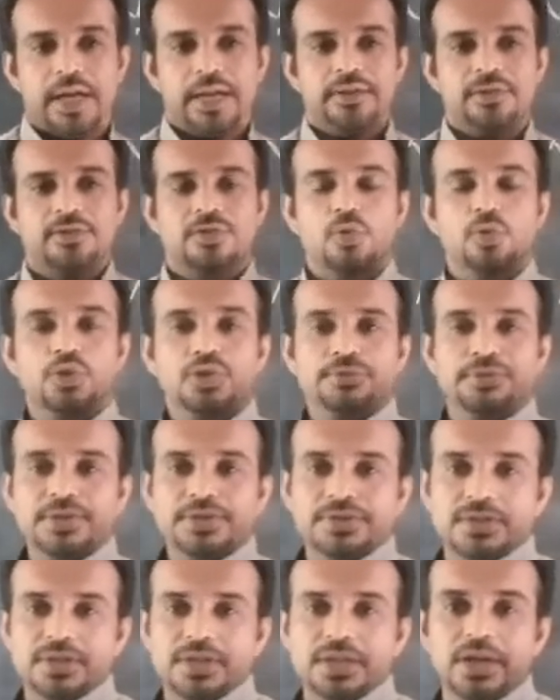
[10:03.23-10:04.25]
and the
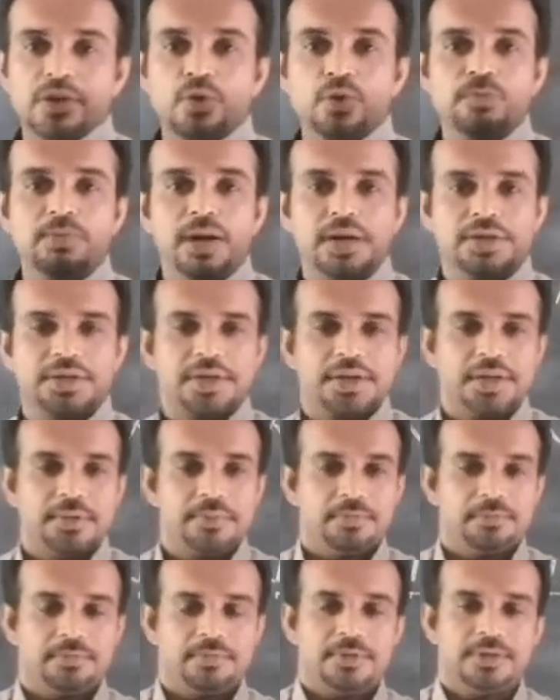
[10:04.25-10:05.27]
southwest Yoruba
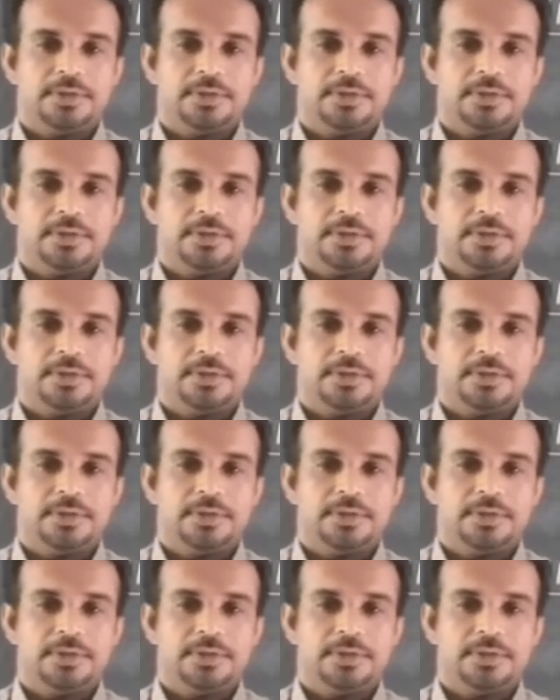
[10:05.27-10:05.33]
tribe.